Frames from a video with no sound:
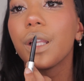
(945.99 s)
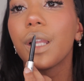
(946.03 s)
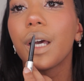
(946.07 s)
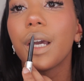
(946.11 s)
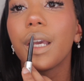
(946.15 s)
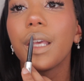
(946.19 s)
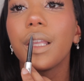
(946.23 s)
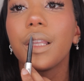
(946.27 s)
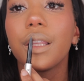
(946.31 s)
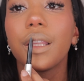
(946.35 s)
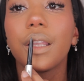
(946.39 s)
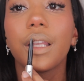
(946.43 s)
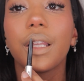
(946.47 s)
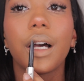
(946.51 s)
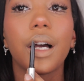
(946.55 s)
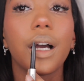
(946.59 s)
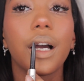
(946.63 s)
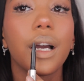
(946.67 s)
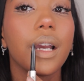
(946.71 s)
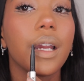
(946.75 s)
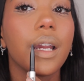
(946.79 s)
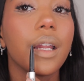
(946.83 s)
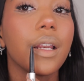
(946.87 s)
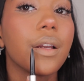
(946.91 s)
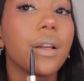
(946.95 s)
light
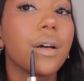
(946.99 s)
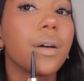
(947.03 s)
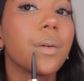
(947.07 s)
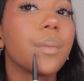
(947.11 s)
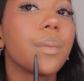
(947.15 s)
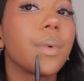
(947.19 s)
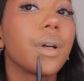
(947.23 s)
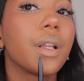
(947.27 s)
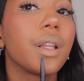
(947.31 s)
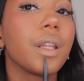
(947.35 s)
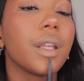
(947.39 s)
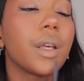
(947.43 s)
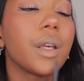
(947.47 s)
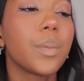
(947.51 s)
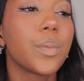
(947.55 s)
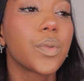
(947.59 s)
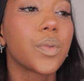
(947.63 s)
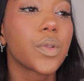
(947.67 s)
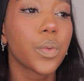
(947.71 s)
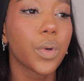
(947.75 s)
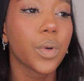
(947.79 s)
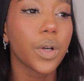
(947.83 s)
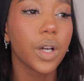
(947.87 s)
line on my lips.